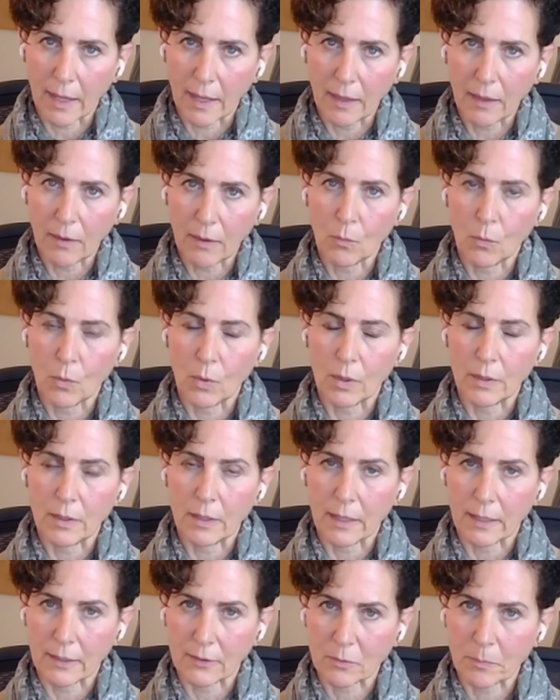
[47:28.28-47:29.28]
I
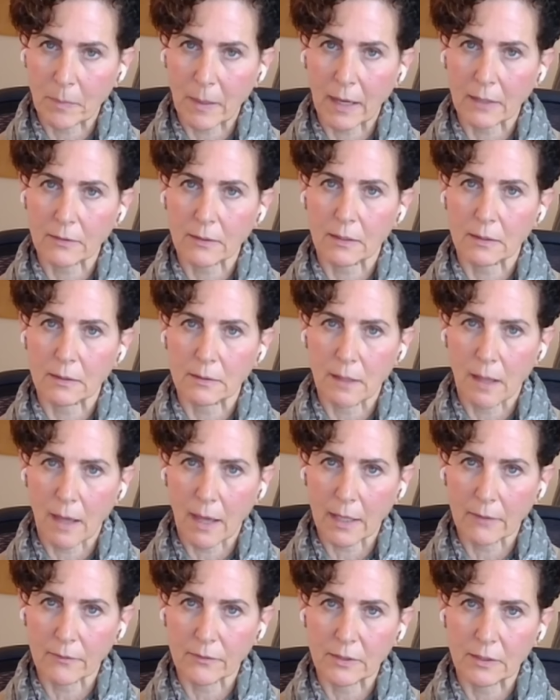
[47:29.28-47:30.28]
would expect a
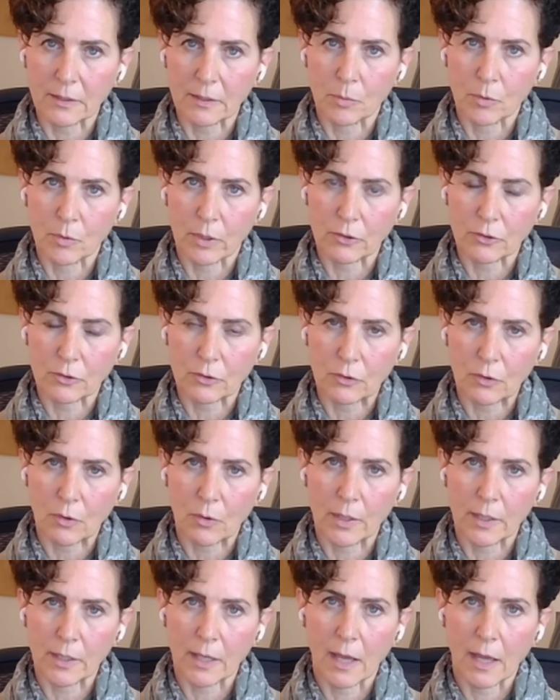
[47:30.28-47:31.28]
lot of
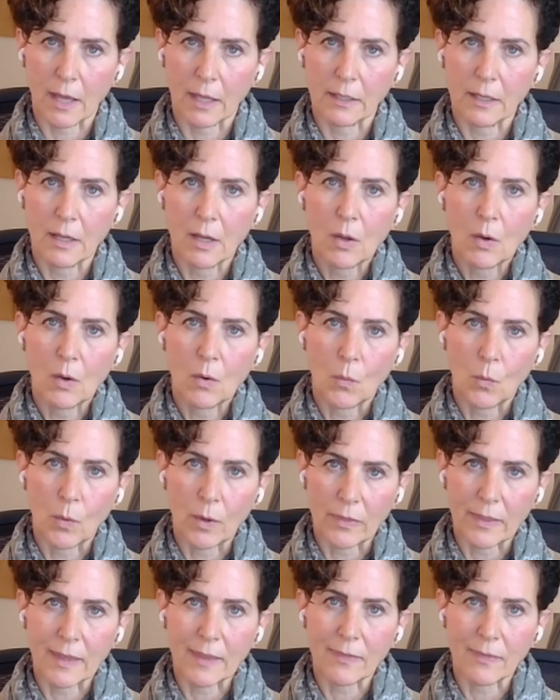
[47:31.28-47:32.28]
deliberations going on
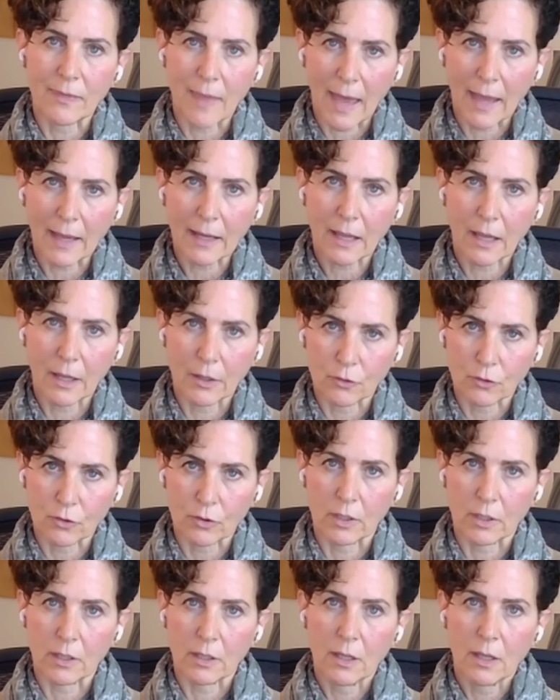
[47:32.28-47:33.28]
within that
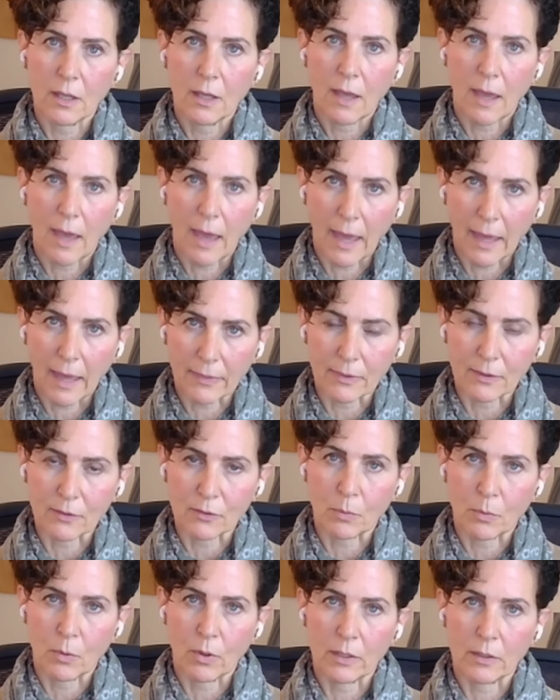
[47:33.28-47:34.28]
country at
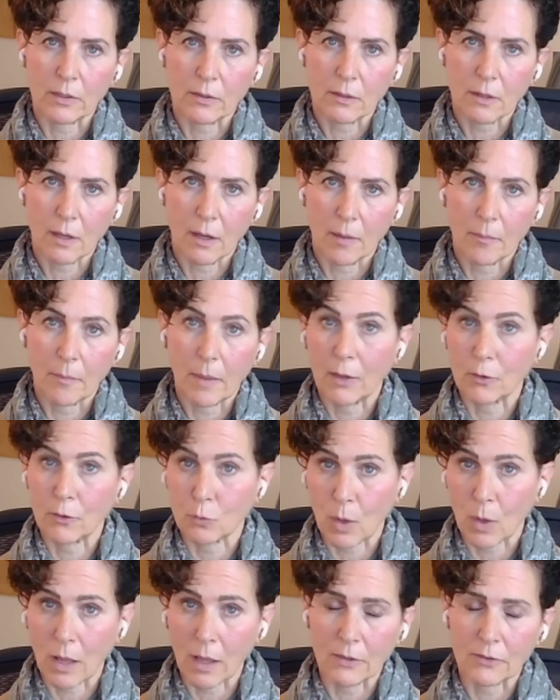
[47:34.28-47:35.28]
this point,
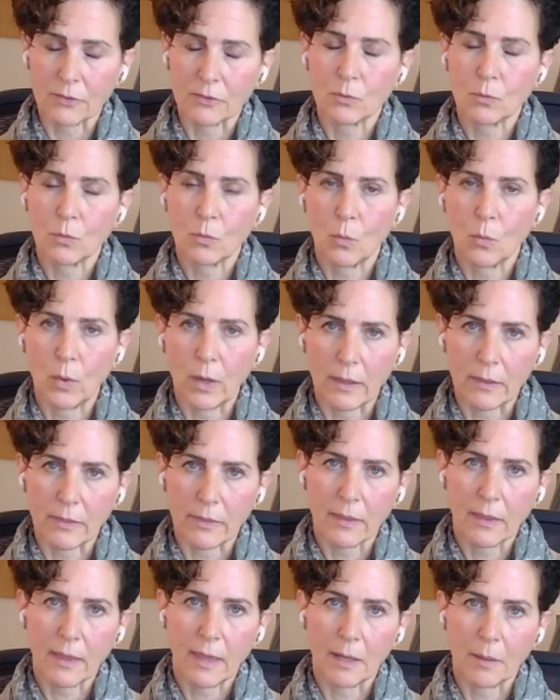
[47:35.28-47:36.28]
as well as
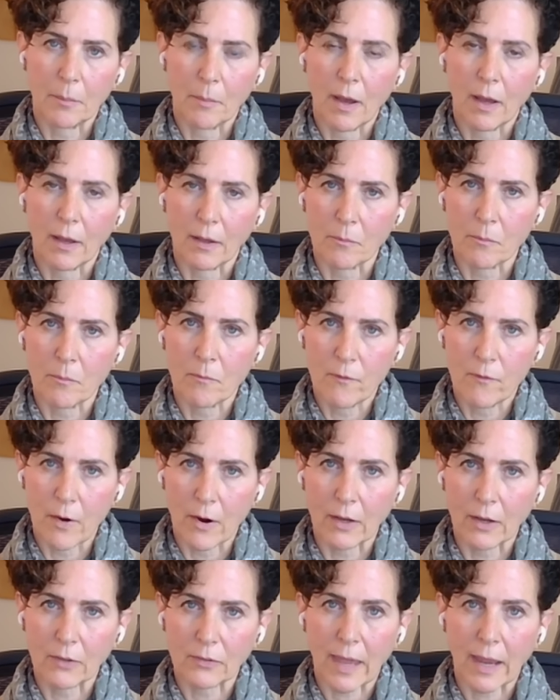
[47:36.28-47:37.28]
with and among
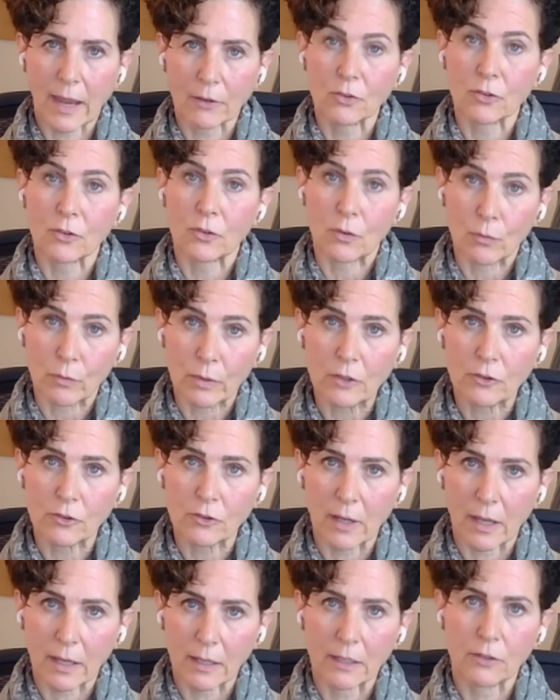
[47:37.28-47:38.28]
various actors in the
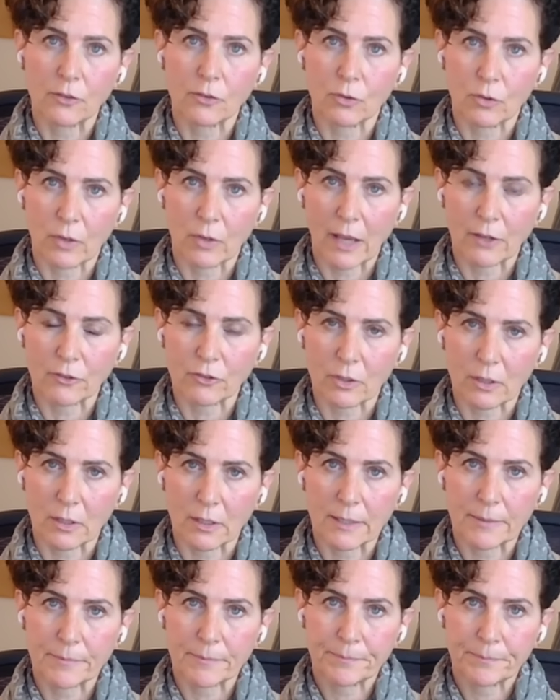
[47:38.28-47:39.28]
region and
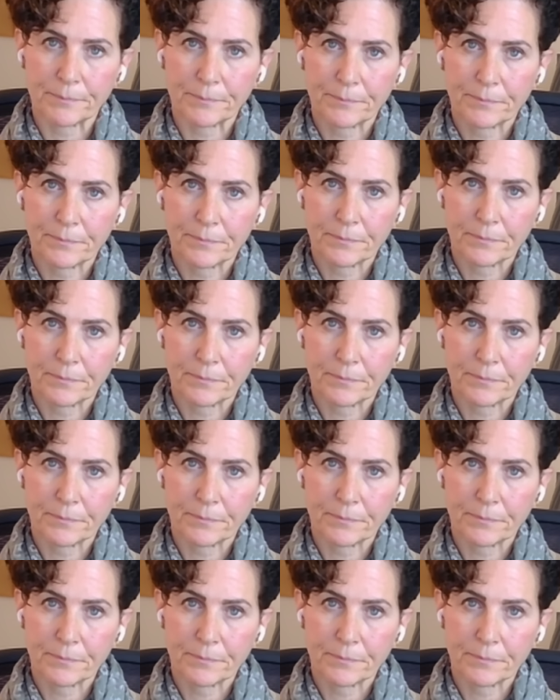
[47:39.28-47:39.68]
internationally.